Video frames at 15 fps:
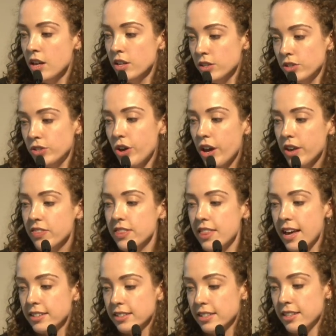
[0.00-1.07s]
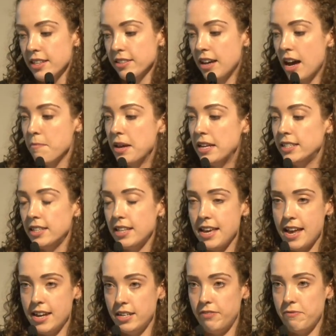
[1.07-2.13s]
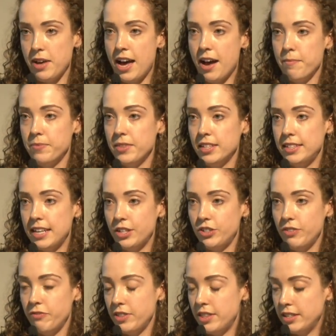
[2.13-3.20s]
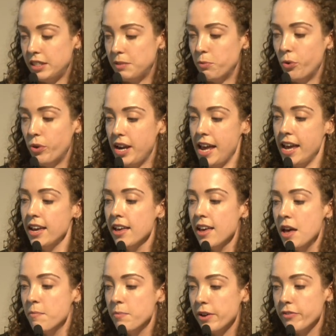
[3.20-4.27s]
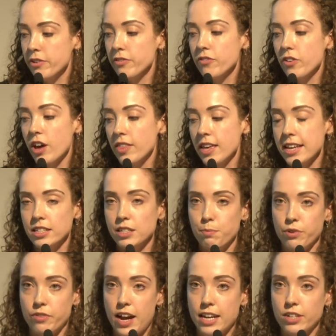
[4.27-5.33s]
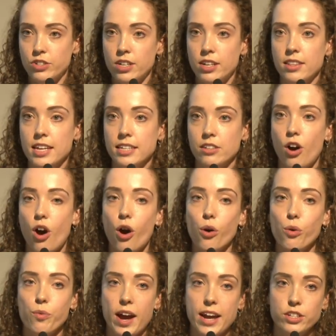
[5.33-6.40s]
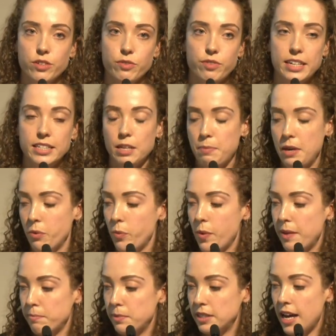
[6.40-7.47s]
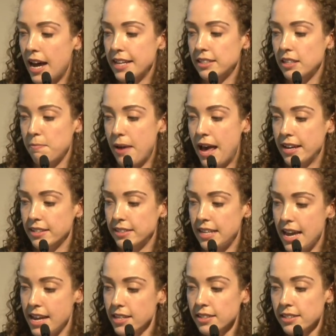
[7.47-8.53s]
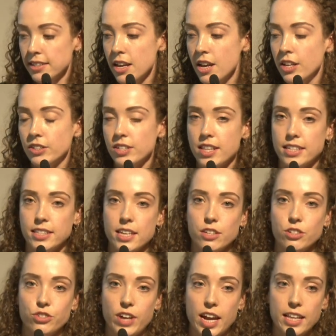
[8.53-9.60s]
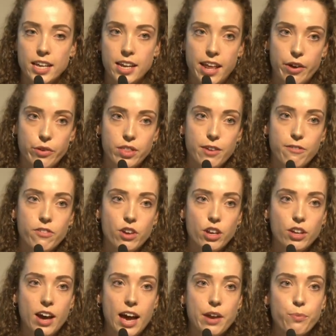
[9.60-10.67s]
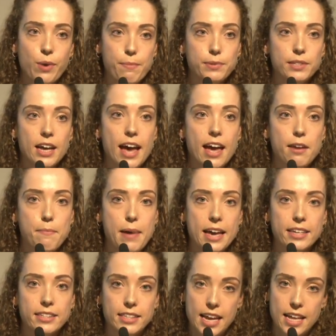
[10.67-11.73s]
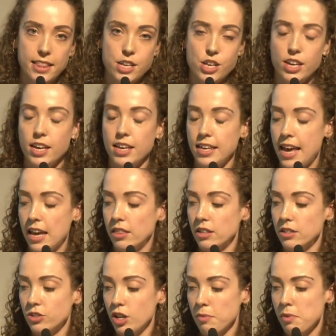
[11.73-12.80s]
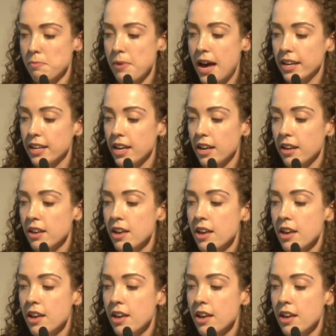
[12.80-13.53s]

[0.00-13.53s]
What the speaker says: So that's coming to the end of the session for this morning. But for further inspiration, there's a whole range of recipe websites and magazines. So there's the Australian Healthy Food Guide website and magazine that you can get in the supermarket.